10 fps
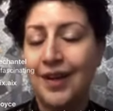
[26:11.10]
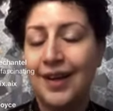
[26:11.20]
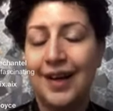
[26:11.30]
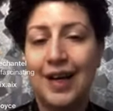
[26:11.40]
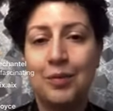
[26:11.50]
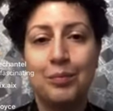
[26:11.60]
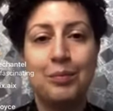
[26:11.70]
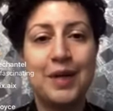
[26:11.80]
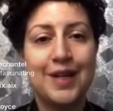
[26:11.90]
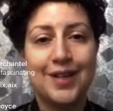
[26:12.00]
um,
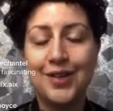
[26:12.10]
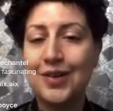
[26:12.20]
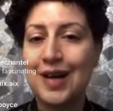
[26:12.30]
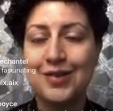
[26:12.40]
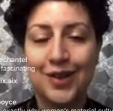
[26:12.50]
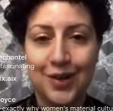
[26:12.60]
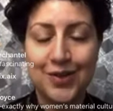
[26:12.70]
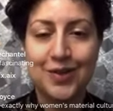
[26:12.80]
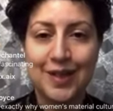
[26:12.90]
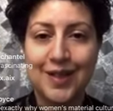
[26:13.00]
but here you have to also
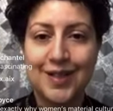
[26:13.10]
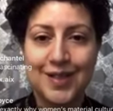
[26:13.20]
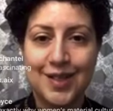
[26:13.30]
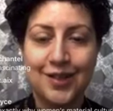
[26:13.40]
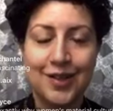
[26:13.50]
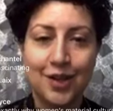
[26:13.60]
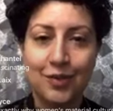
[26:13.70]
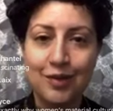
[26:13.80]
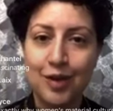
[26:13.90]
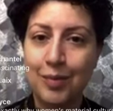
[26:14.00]
then consider in your
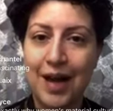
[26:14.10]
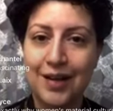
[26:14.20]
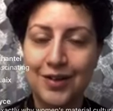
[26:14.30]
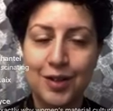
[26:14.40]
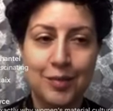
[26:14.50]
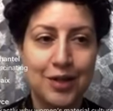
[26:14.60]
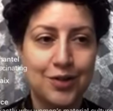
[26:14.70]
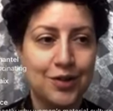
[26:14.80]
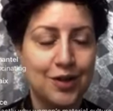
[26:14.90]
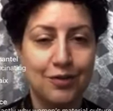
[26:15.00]
weaving pattern to make
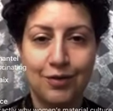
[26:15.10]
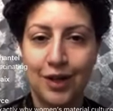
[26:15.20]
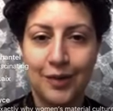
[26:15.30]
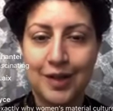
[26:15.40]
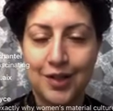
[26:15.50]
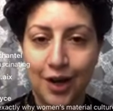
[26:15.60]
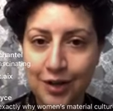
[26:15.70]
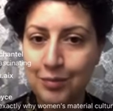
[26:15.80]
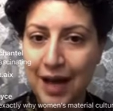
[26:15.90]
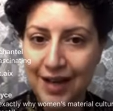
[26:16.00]
sure that you're following a
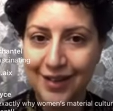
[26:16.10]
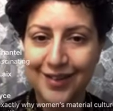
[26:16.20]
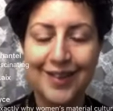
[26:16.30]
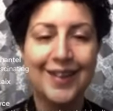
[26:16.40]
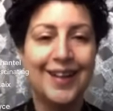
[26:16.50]
tartan pattern.